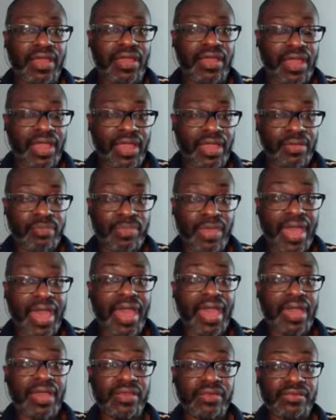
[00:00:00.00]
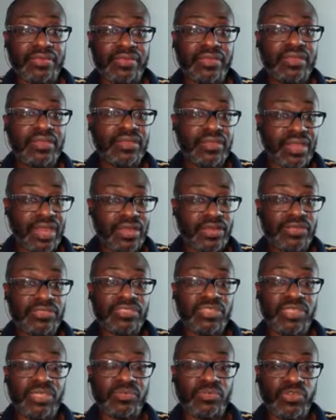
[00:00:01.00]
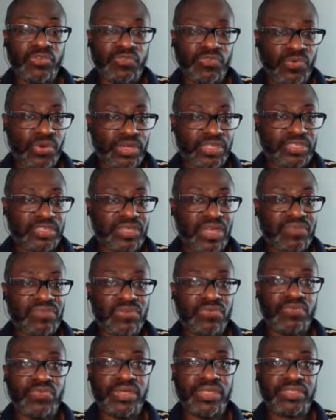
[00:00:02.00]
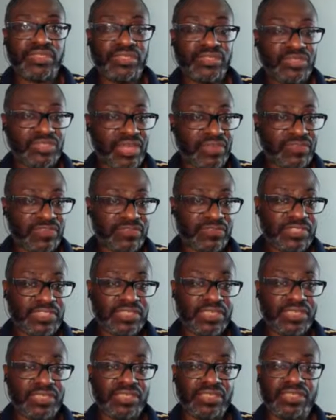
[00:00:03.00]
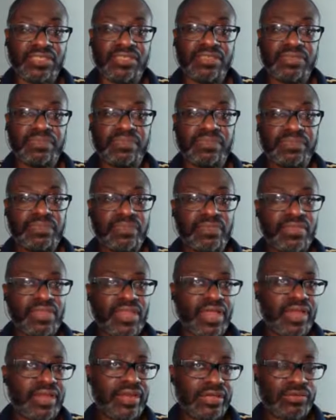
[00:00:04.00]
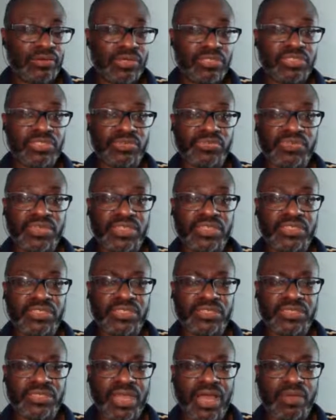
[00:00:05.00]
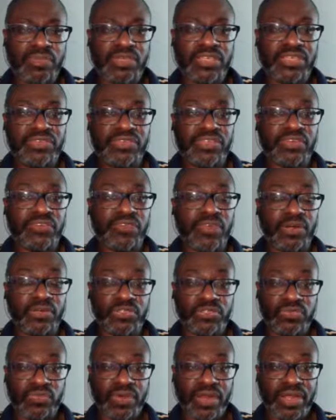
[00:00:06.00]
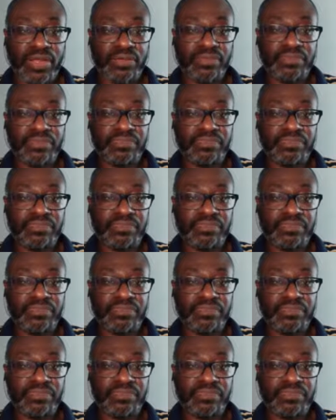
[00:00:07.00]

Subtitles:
a bad Laker team to 47 wins, 7th seed, and they lost to Phoenix, I believe, in the first round.